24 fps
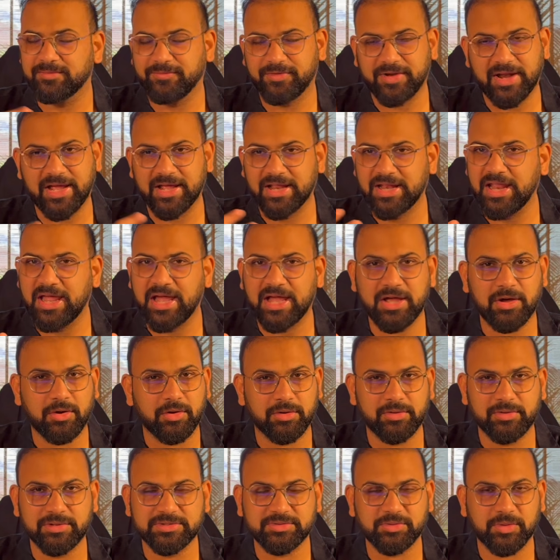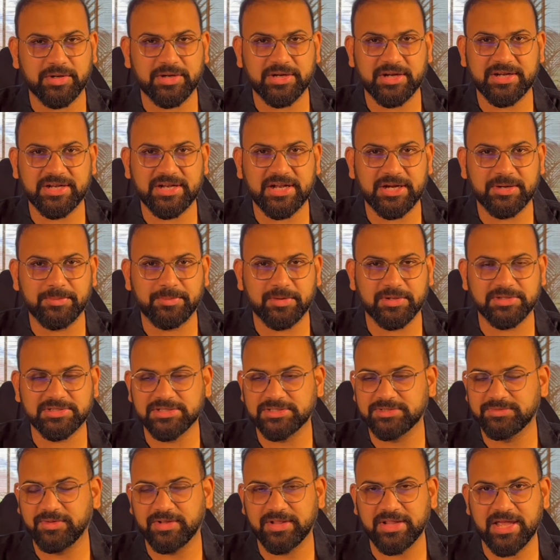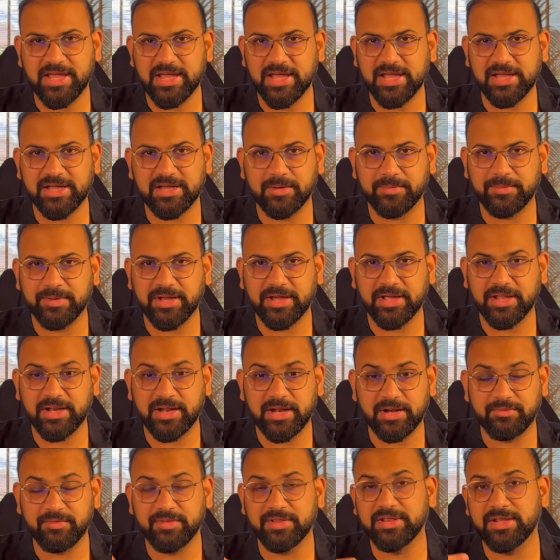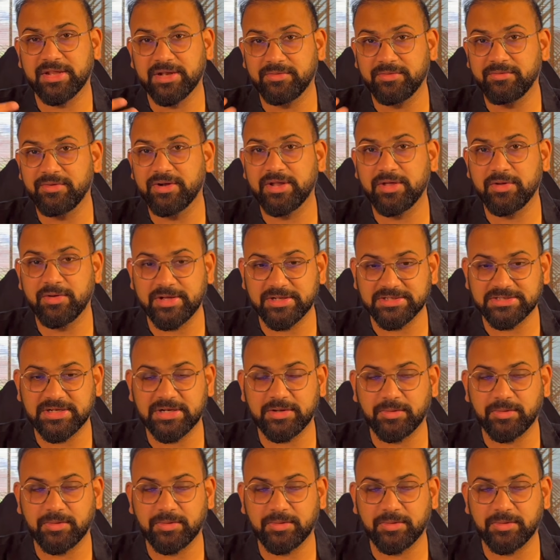frankly, I always wanted that process with AI coming in, and with InVideo Agent